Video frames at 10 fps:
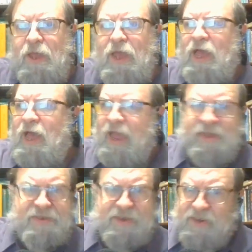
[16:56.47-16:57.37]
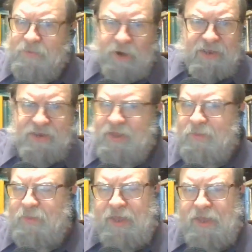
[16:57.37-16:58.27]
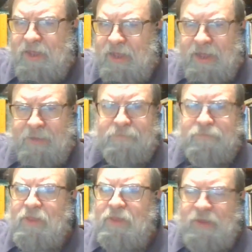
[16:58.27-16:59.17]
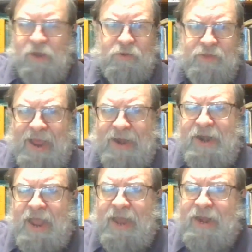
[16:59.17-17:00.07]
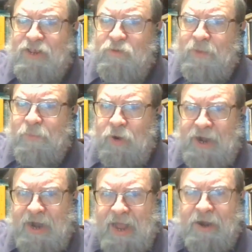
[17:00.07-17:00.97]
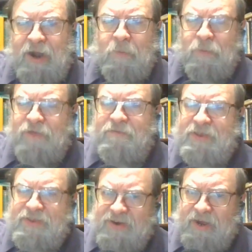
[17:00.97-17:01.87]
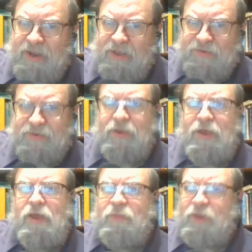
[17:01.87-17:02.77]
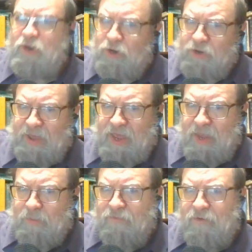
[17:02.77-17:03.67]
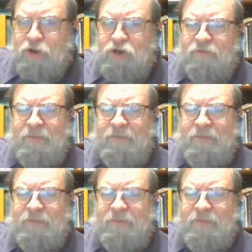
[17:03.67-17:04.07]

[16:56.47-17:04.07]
As expressed in the Old Latin, and as we pointed out in our previous studies, the Dutile Hebrew version of